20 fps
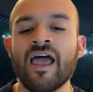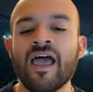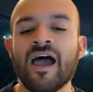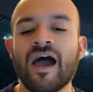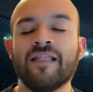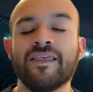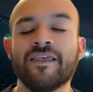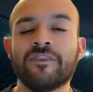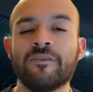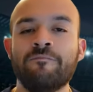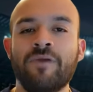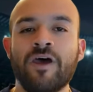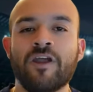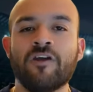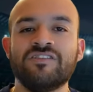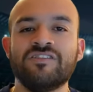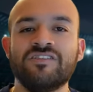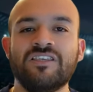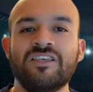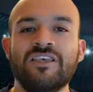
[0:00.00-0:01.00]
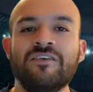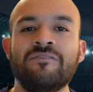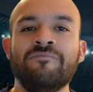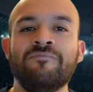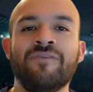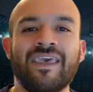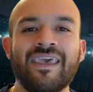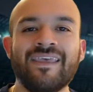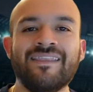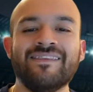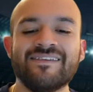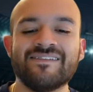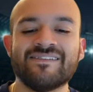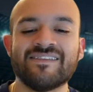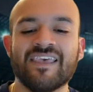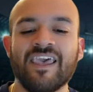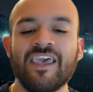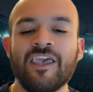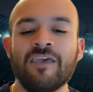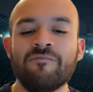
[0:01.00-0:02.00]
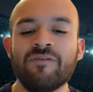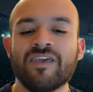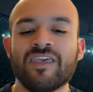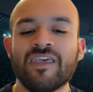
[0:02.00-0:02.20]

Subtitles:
I like the better team in this game.